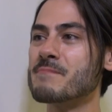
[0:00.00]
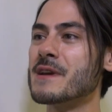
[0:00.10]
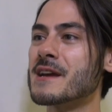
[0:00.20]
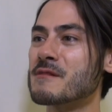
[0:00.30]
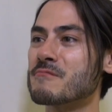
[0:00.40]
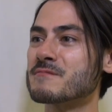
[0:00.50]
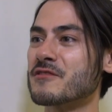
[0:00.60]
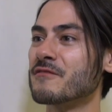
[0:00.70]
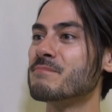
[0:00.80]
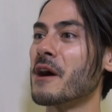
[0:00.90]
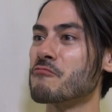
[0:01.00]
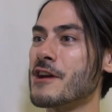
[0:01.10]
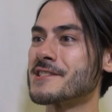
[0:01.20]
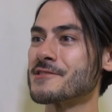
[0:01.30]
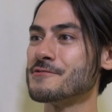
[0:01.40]
being sort of
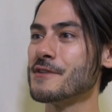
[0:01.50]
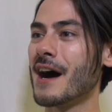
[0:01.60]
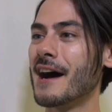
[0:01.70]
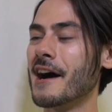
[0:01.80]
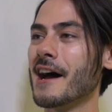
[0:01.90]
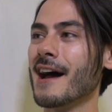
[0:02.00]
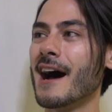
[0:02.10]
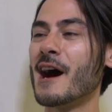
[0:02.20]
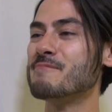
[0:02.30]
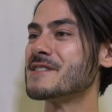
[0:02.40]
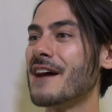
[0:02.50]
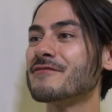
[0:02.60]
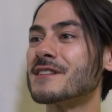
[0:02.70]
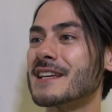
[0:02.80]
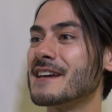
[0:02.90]
biracial, I'm
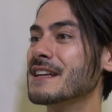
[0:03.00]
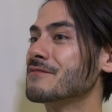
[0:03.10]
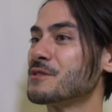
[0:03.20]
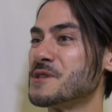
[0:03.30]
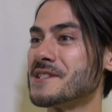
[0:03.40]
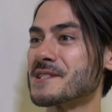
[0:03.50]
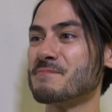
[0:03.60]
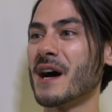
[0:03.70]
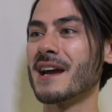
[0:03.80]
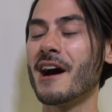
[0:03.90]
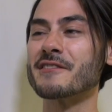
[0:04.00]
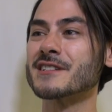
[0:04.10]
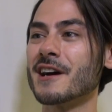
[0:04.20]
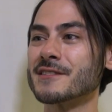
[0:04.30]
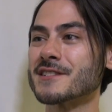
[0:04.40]
definitely influenced by other
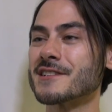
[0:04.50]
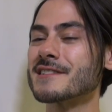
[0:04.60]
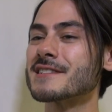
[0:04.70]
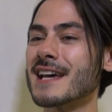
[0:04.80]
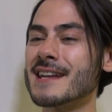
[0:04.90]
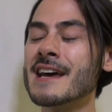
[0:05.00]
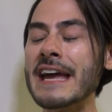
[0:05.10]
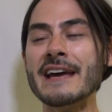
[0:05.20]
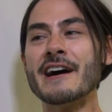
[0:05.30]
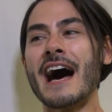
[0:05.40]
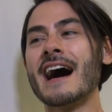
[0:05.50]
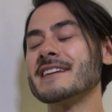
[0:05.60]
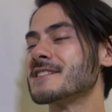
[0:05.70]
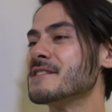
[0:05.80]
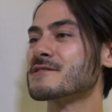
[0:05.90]
cultures. And
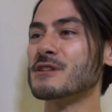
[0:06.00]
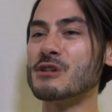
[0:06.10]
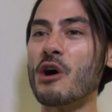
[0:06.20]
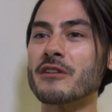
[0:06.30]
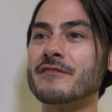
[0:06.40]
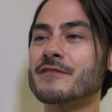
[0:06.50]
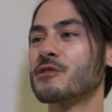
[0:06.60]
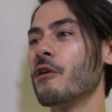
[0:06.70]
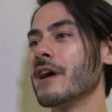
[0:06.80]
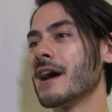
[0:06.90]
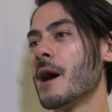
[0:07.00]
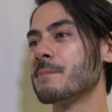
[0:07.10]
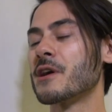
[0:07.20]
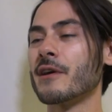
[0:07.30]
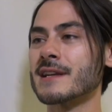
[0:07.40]
actually there's a lot of growing up
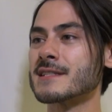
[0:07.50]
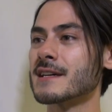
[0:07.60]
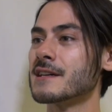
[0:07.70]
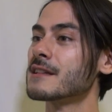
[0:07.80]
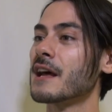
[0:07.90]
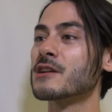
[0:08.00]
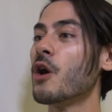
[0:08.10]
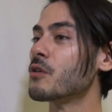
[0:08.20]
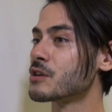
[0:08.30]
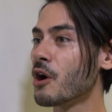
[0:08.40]
going to like Hong